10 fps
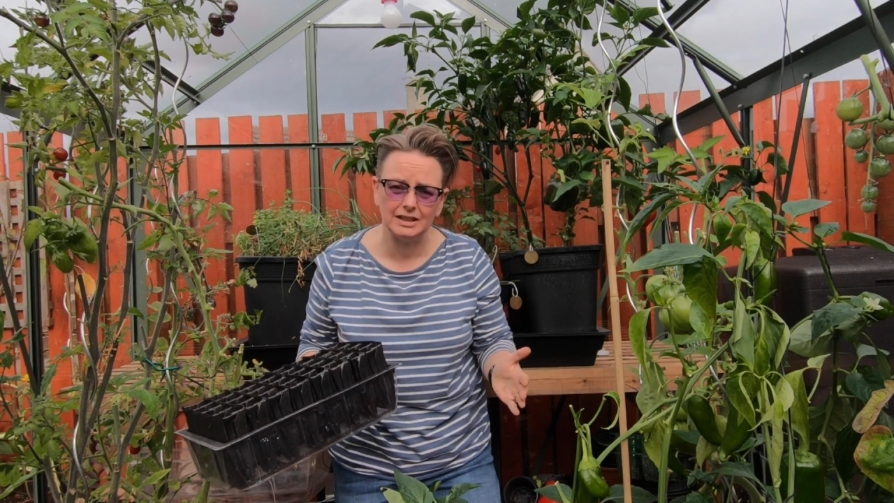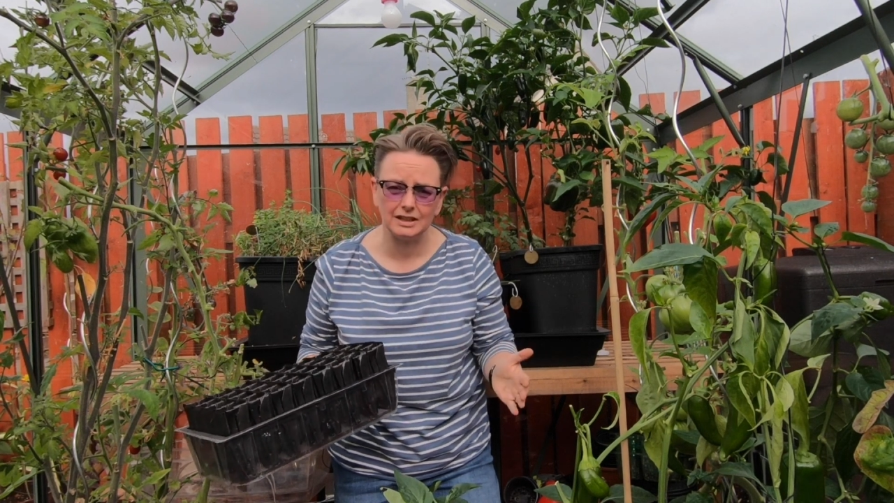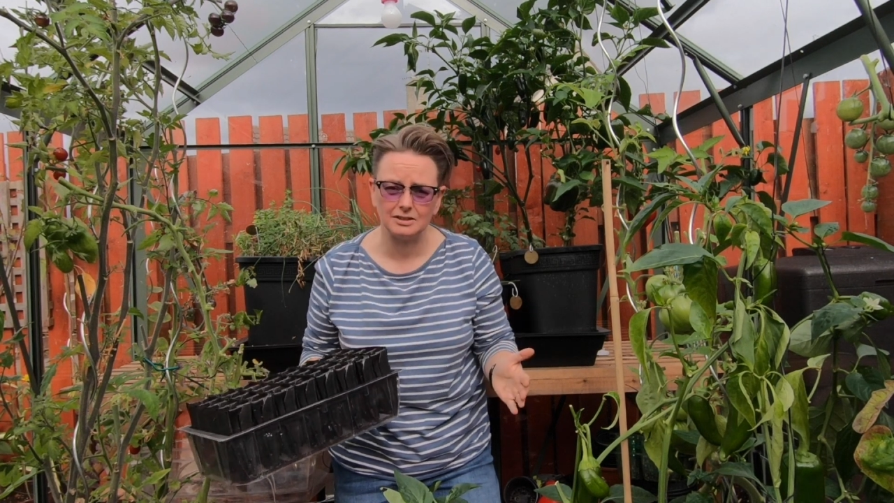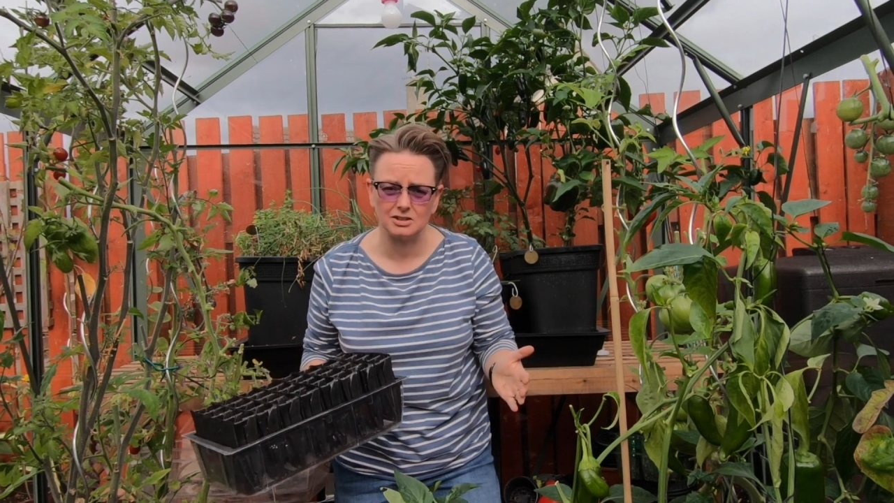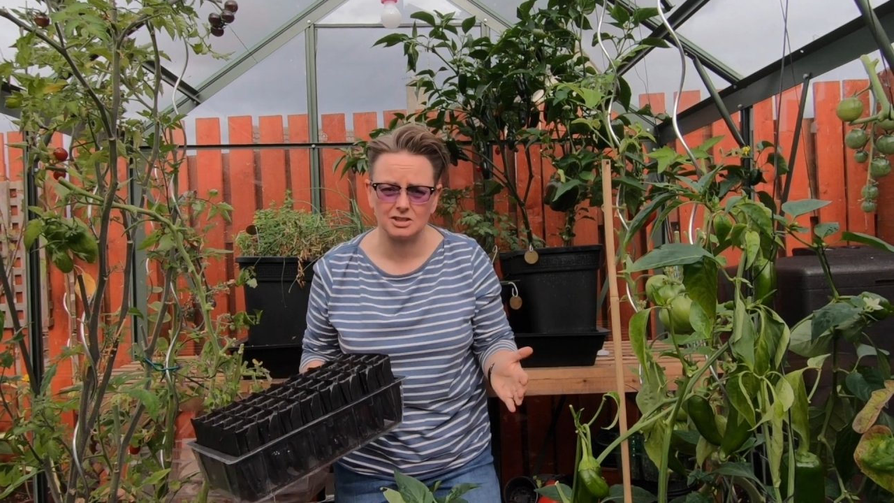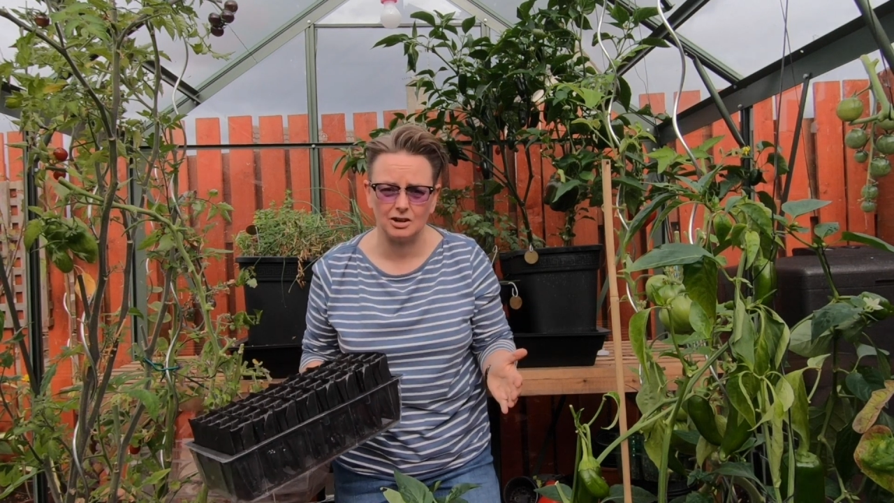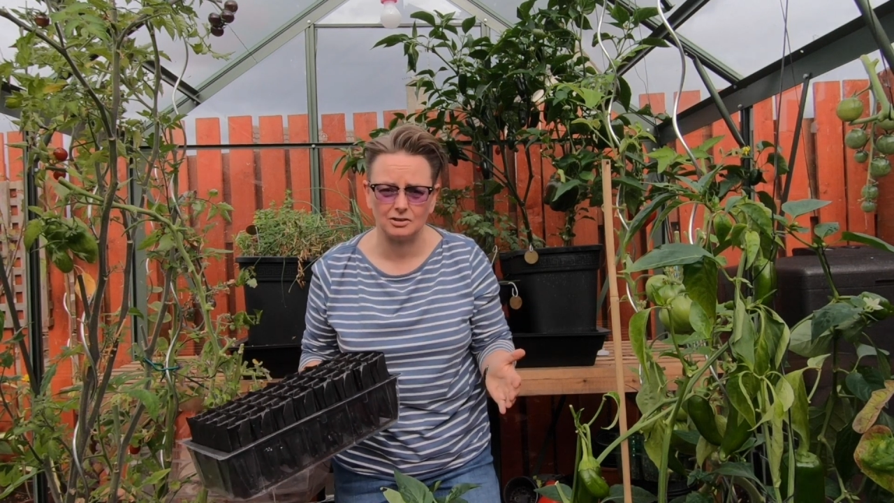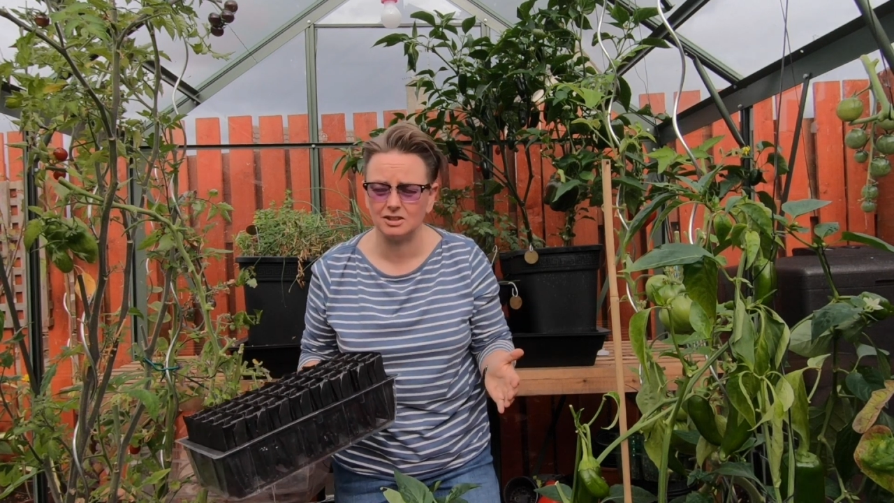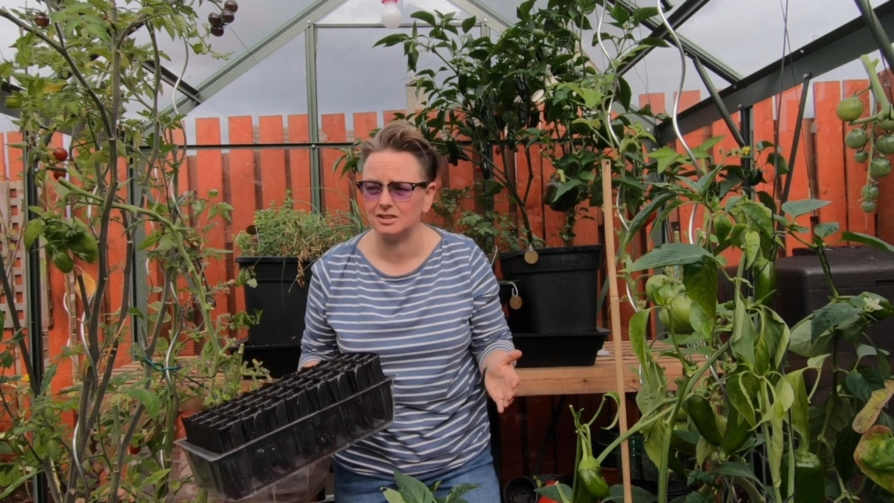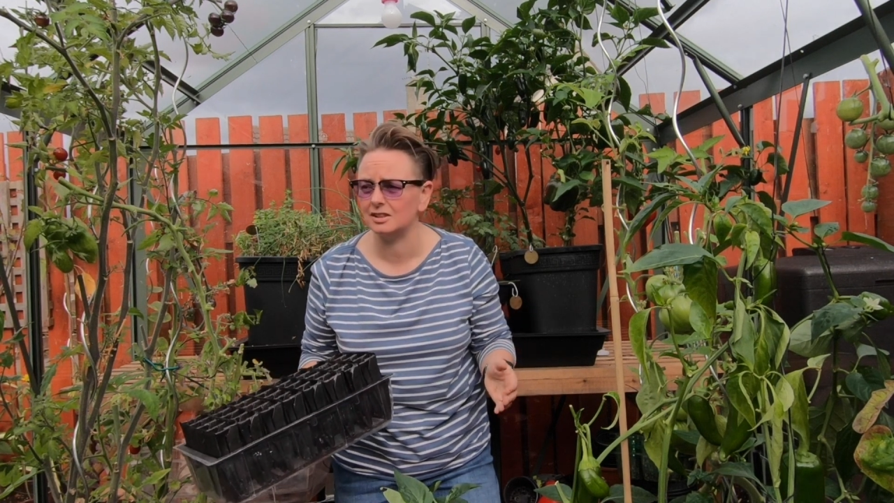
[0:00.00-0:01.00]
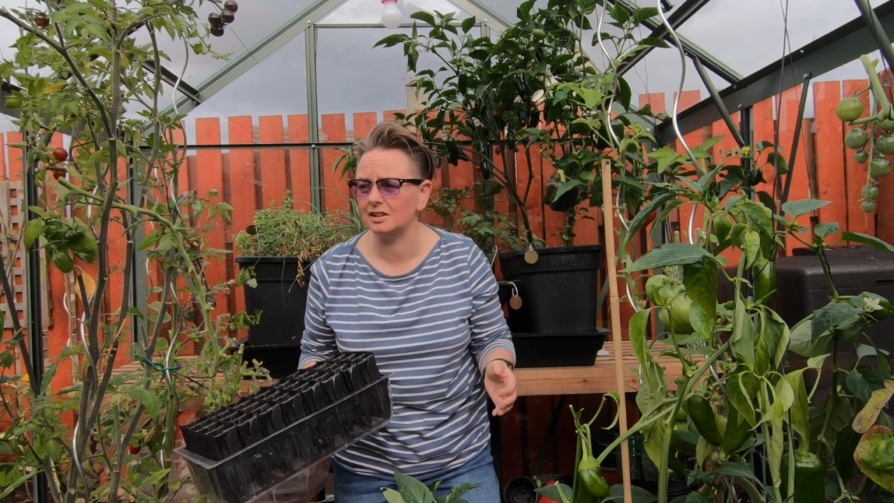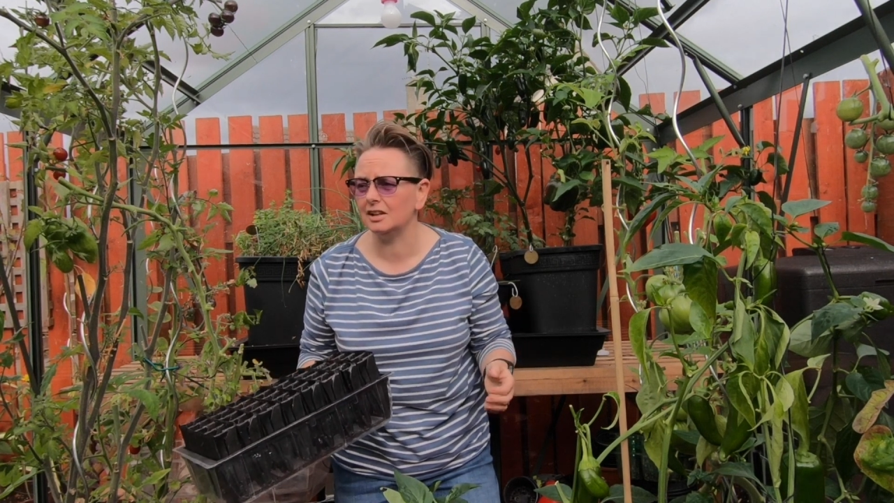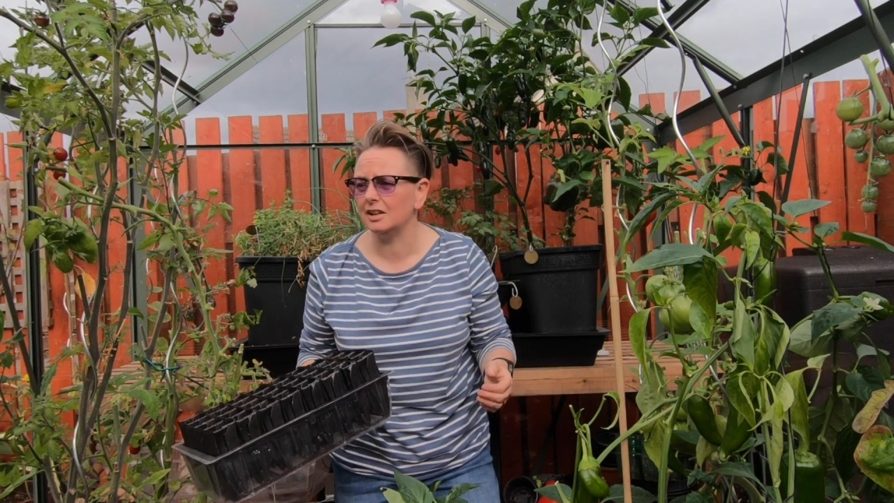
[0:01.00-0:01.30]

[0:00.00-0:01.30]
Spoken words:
in getting started.